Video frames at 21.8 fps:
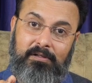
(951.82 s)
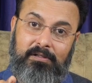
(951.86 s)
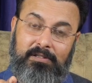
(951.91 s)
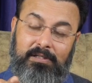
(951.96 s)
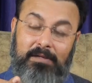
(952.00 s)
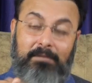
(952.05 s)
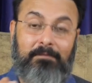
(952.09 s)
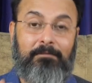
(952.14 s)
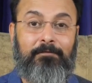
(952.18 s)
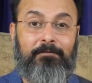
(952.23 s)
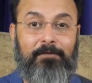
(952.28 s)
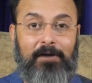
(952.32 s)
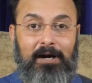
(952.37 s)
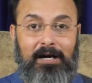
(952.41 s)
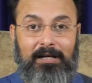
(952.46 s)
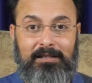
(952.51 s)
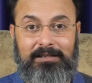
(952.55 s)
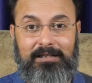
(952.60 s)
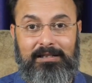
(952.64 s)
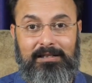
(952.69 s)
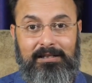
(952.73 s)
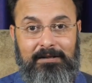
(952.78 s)
some
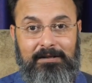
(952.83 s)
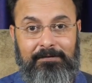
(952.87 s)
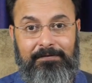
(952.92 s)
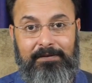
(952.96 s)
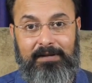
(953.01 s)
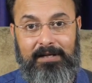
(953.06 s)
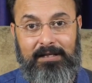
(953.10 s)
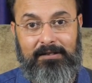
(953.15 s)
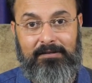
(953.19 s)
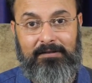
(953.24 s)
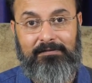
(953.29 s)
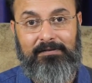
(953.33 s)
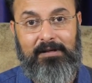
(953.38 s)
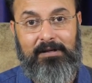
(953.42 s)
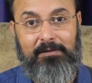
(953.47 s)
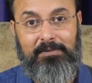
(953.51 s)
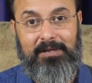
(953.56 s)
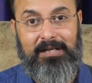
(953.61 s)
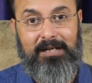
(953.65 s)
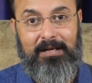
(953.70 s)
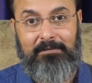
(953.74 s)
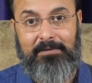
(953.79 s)
father effect will
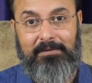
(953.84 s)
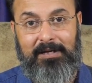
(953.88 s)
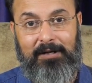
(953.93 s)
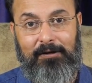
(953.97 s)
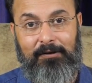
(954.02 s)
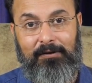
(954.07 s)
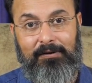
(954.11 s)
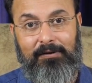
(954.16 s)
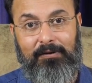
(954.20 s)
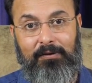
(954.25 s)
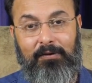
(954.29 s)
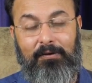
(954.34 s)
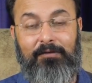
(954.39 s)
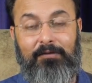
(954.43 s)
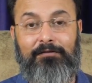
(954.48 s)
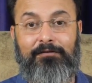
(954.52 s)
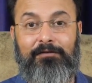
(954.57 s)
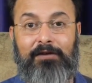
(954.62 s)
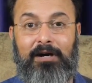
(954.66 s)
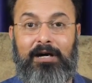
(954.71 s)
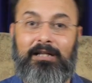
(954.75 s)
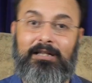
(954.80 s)
be coming on, or
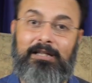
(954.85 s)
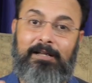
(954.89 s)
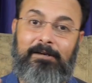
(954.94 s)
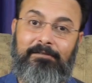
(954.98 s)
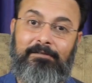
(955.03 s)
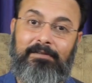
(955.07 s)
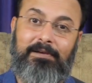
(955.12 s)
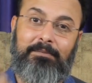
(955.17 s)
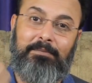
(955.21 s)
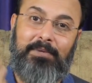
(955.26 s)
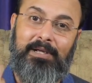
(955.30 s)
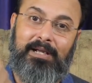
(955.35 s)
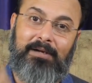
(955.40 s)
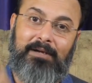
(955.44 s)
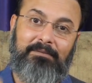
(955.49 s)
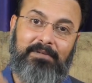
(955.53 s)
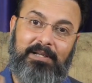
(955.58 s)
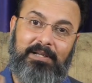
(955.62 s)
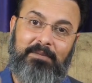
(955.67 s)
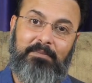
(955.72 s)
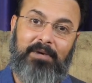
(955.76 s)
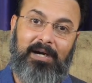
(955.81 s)
father will
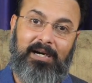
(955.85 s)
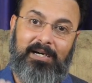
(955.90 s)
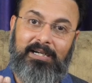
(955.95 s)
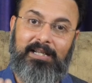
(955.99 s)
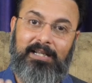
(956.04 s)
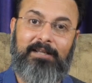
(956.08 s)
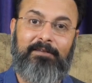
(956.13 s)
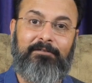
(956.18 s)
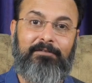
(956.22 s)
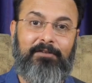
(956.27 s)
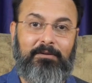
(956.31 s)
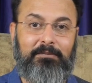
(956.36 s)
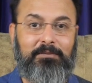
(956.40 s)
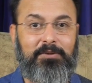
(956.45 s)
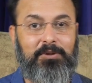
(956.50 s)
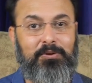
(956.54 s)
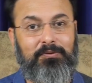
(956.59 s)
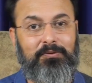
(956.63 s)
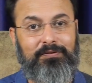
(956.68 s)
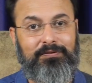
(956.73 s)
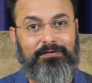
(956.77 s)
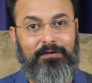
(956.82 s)
become demanding from
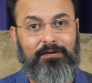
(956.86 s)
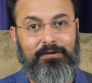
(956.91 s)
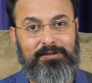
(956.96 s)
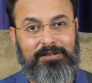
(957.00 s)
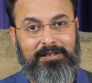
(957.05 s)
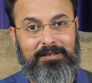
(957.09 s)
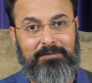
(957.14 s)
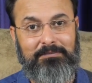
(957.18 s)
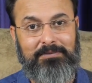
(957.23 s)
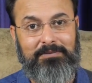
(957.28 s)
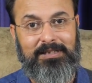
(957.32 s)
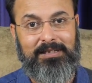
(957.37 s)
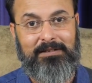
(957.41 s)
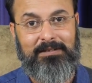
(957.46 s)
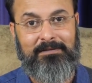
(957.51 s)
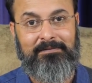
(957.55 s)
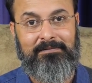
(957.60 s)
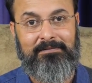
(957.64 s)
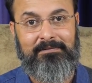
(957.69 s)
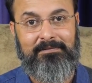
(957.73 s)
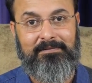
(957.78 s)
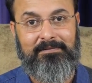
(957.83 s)
you for something.